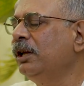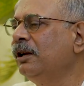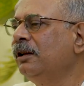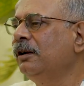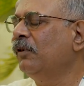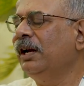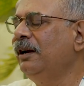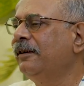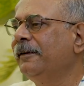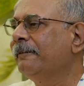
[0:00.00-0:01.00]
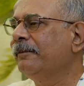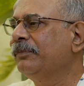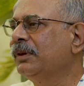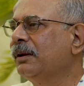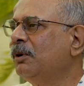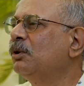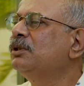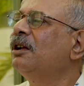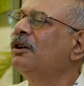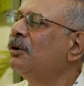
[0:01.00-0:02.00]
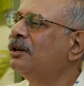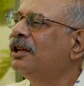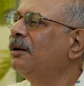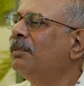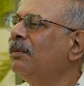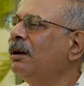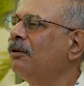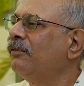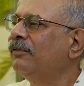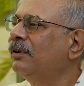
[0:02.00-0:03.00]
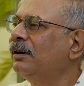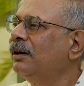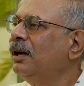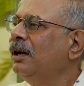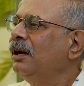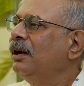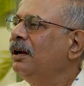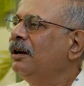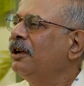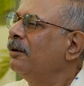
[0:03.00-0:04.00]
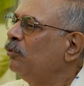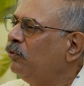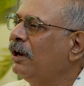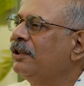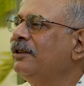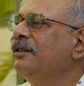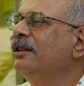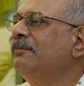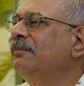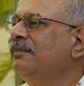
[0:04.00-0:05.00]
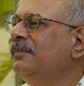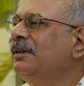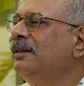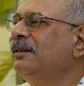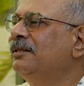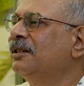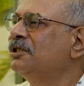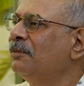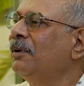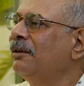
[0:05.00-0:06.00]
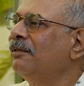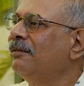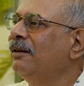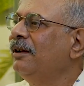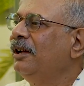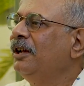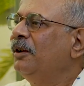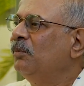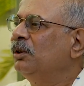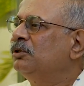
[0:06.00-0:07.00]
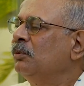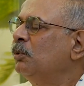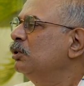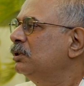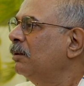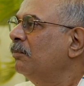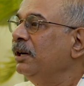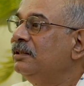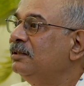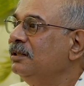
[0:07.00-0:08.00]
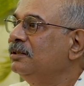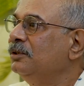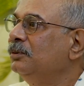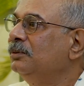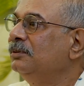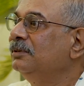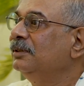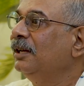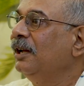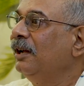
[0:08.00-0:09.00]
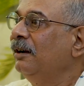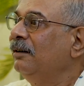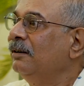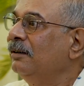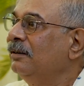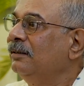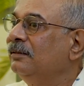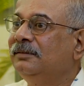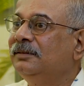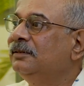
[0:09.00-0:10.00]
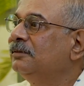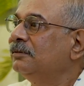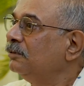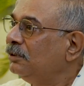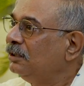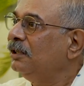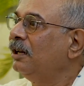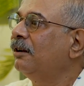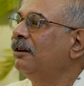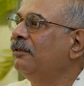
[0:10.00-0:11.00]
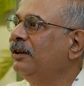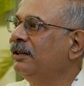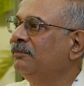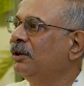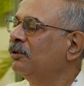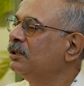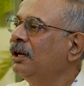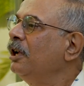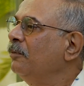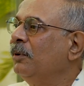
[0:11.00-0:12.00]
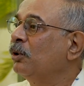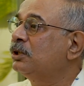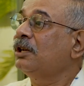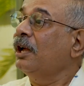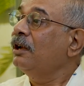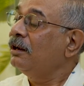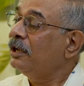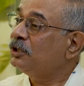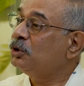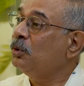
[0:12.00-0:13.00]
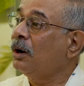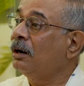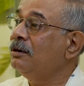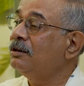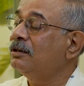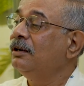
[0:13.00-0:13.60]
in the wild, because they are not capable of camouflaging them in such a manner. Suppose somebody sees you, and so they'll run away, because tiger has to hunt